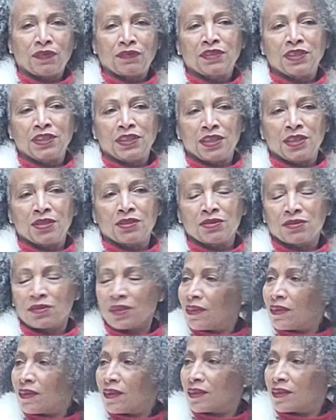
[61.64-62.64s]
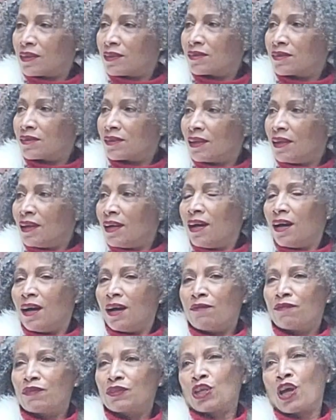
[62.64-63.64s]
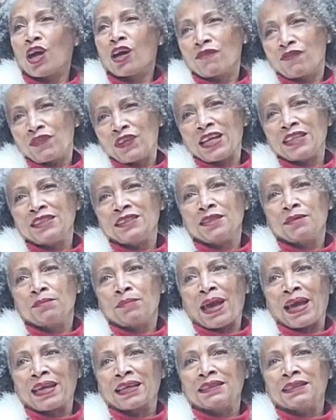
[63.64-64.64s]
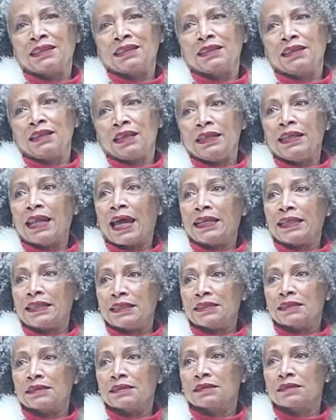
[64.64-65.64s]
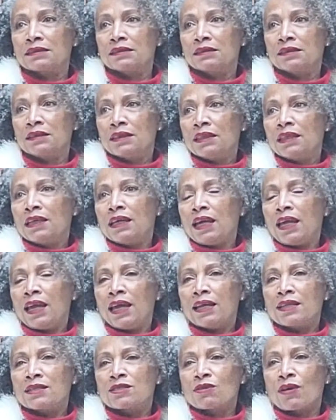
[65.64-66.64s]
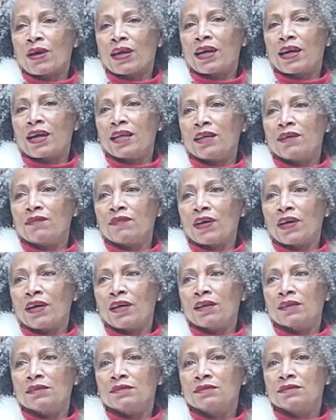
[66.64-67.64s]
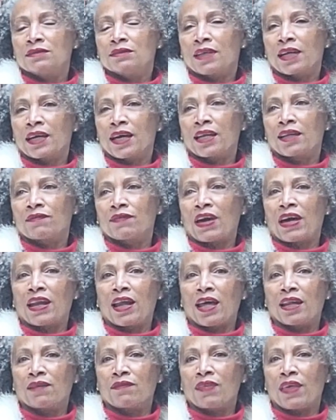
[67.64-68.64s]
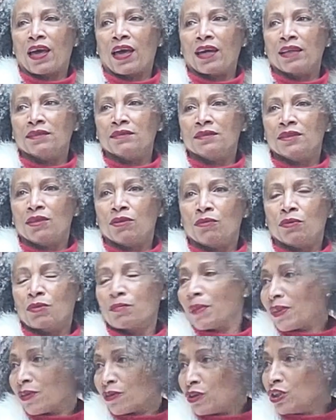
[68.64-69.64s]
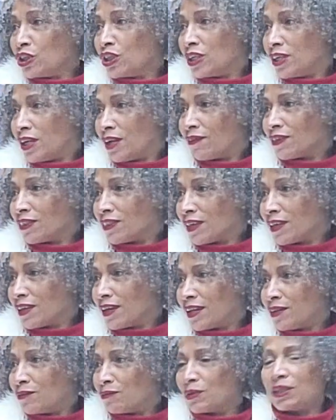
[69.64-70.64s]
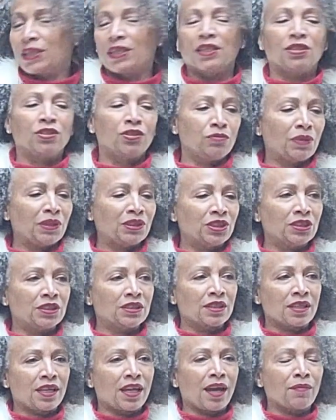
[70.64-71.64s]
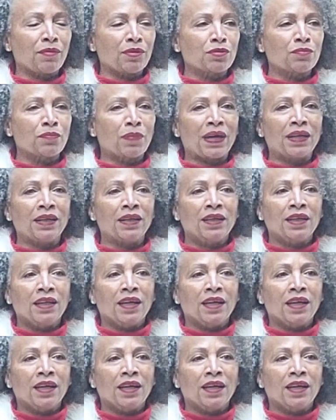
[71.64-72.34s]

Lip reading: 15 years, I think it is. Photography I did back in the 90s, and so I kind of got out of that, you know, with motherhood and everything. I didn't really get too much into the cameras, but